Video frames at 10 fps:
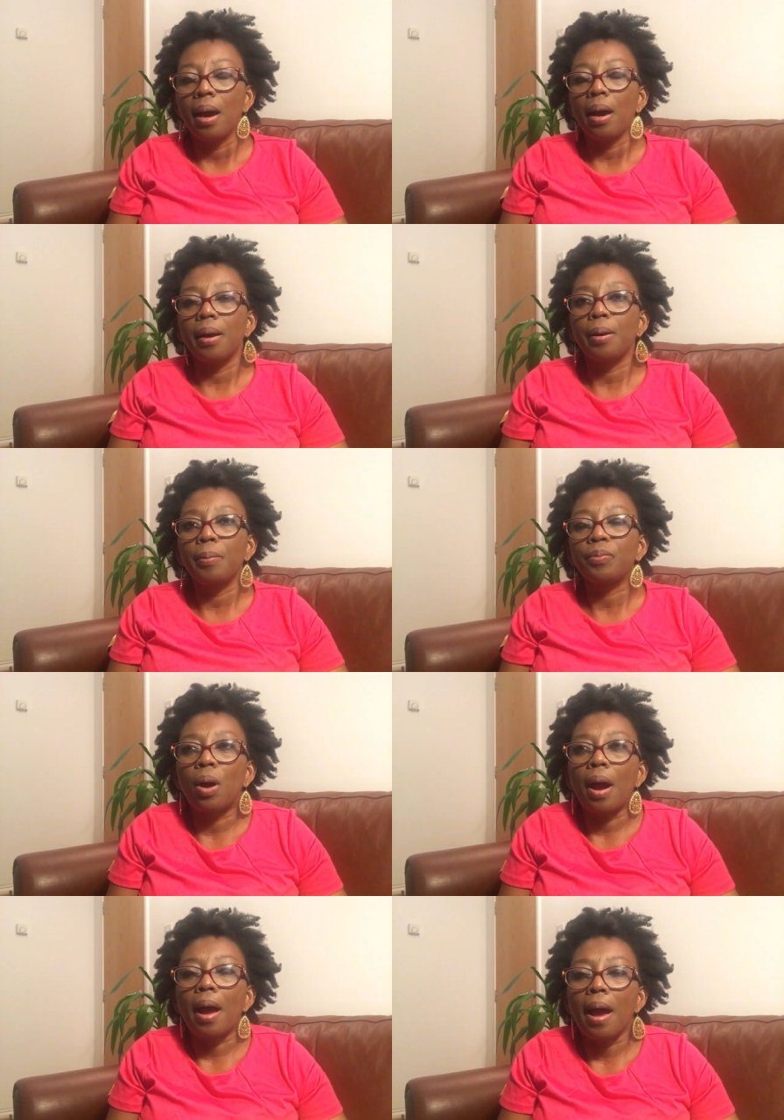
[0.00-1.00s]
I
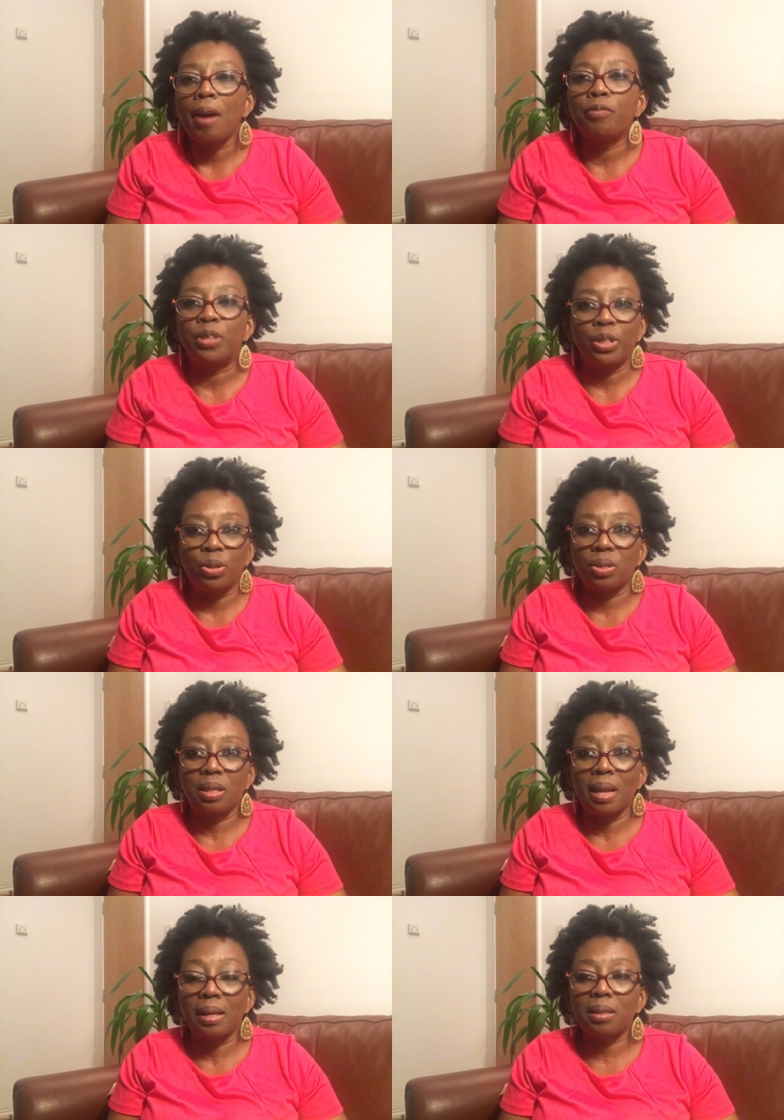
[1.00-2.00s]
have reduced
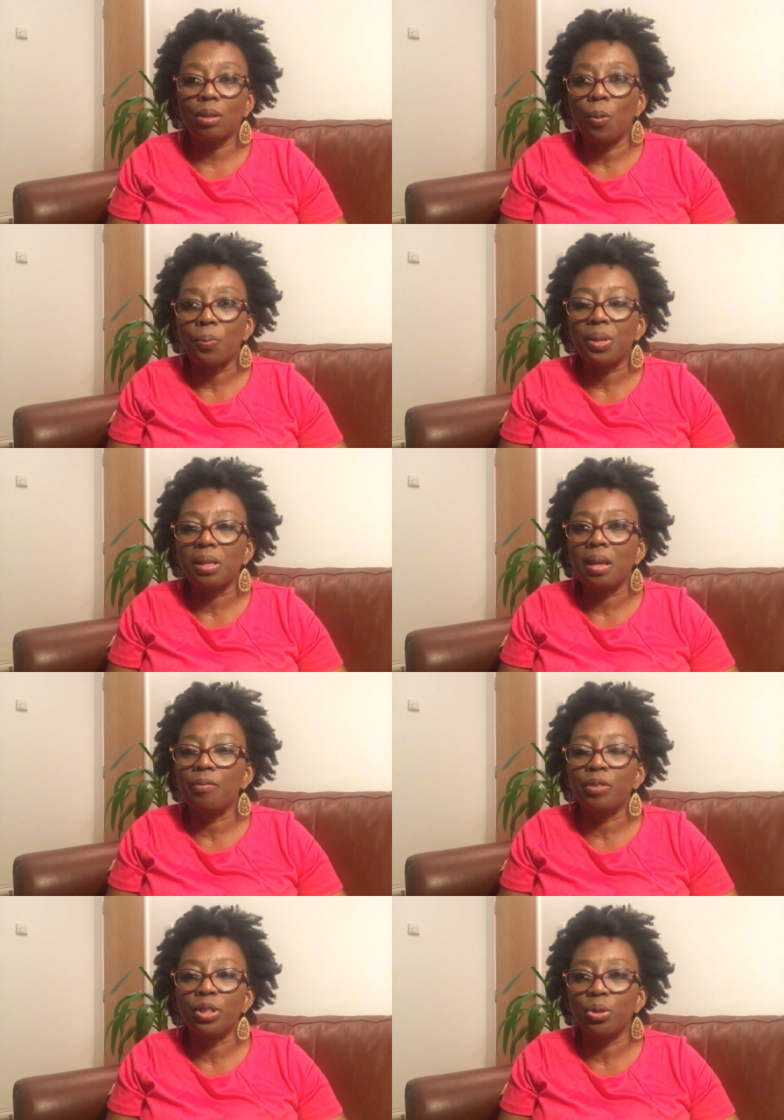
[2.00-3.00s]
that completely.
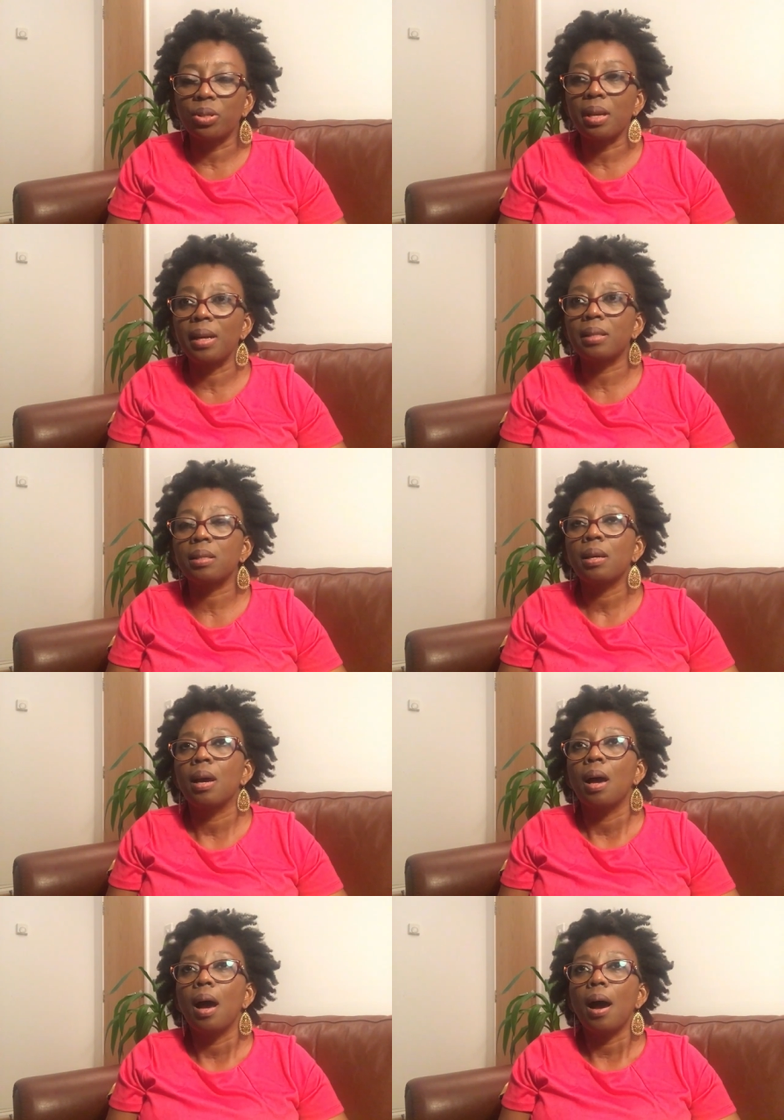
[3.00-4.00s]
I've reduced that.
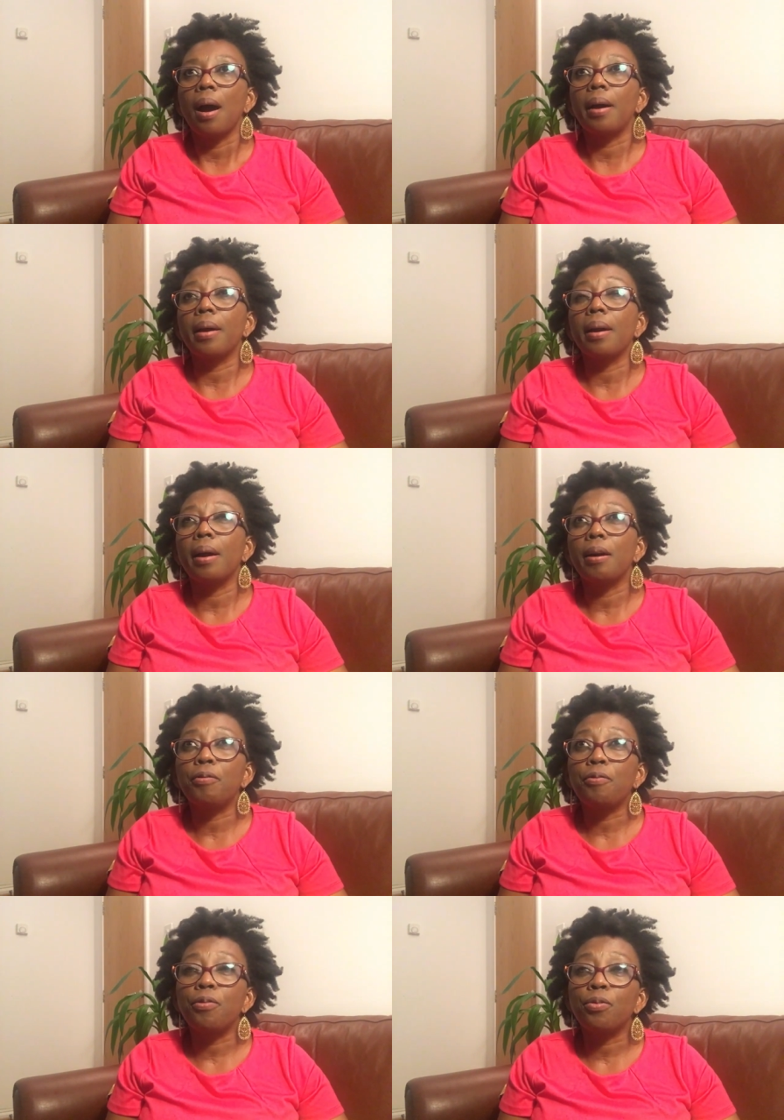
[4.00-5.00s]
I
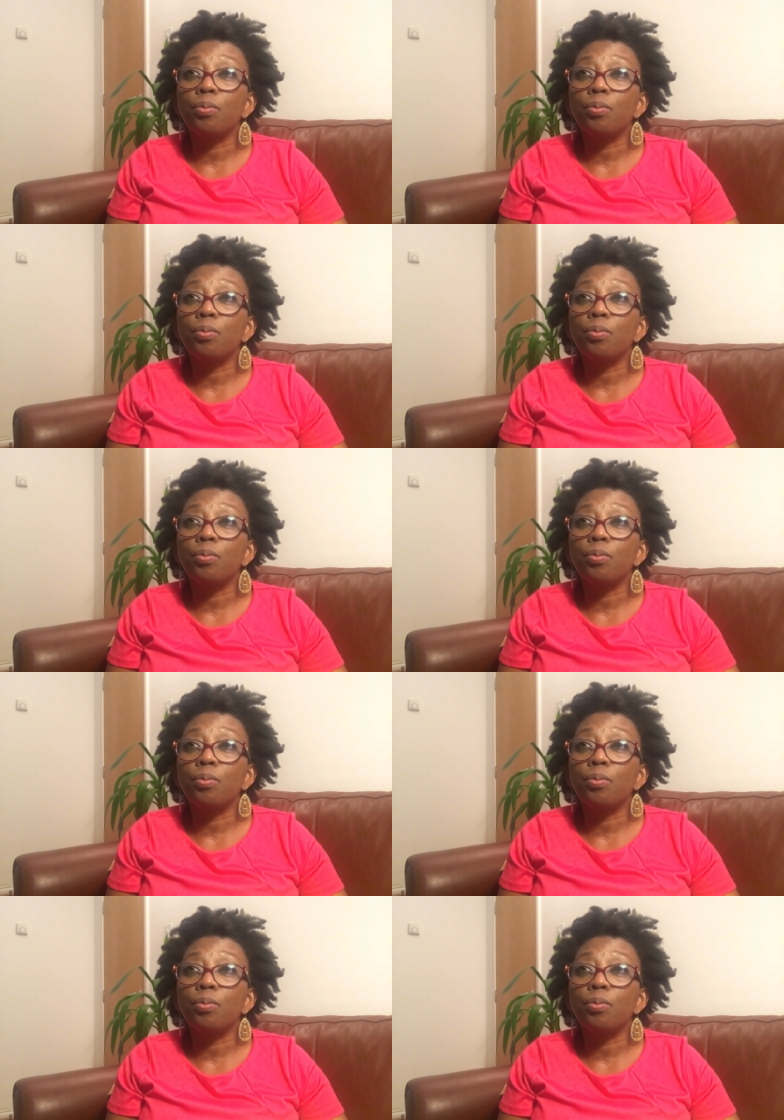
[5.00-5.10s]
have